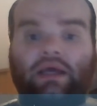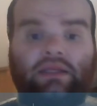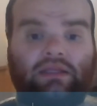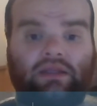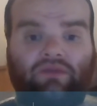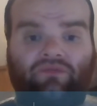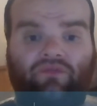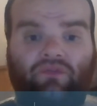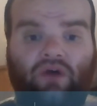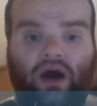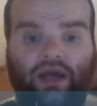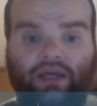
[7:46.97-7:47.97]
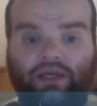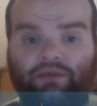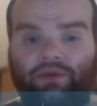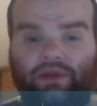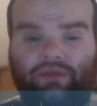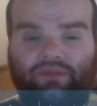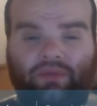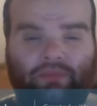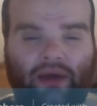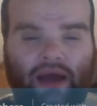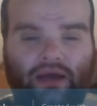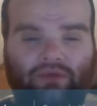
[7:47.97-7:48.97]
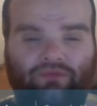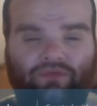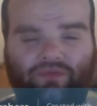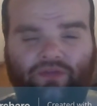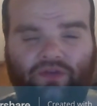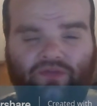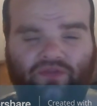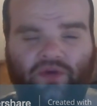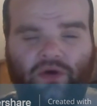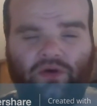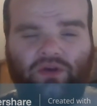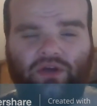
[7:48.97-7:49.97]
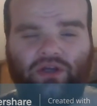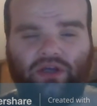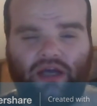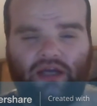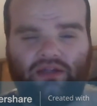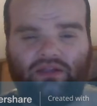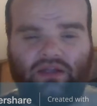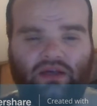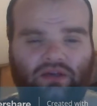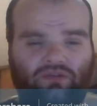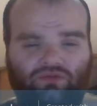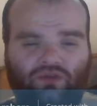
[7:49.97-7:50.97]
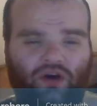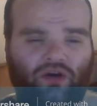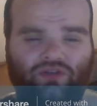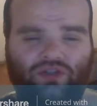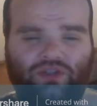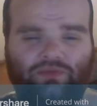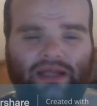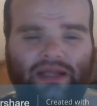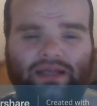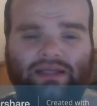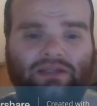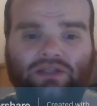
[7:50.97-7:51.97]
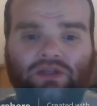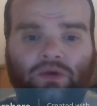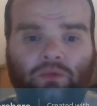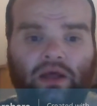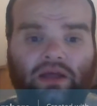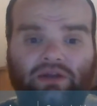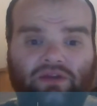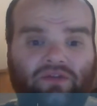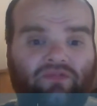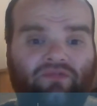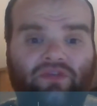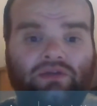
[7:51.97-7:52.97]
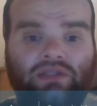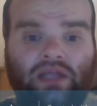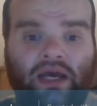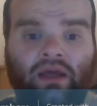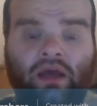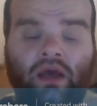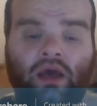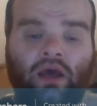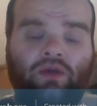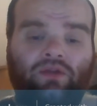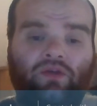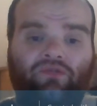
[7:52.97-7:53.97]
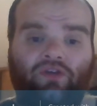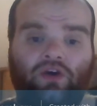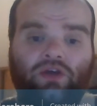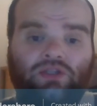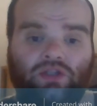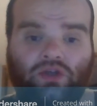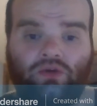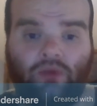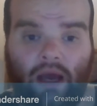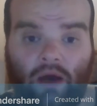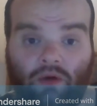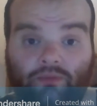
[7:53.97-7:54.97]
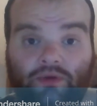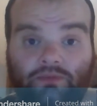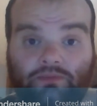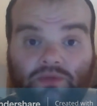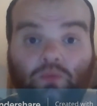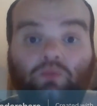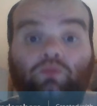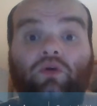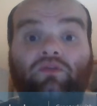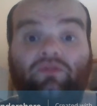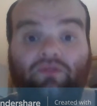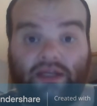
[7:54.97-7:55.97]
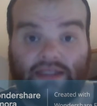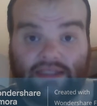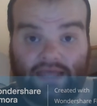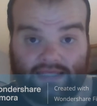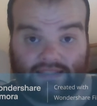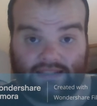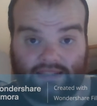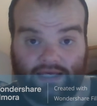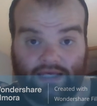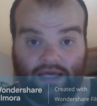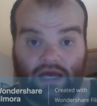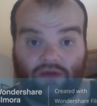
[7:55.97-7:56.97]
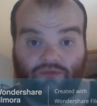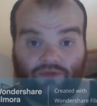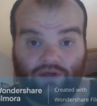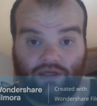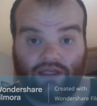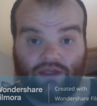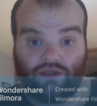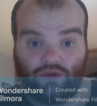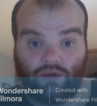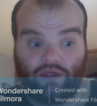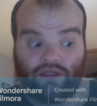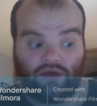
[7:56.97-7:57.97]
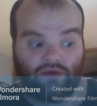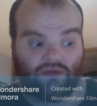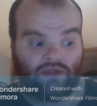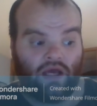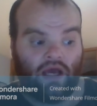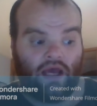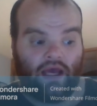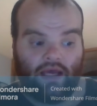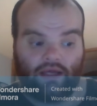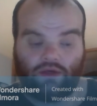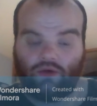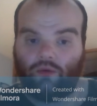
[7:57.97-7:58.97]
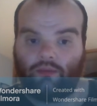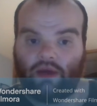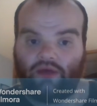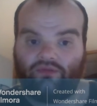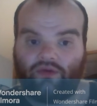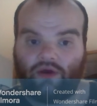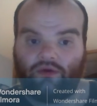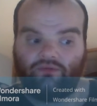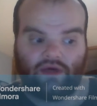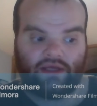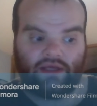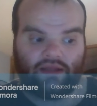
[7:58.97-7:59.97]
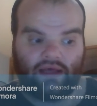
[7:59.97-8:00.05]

and the vibe and the path, the funk and the rock just blend in so well. And it feels like the first two albums were fantastic. I really enjoy those. Ignore my phone right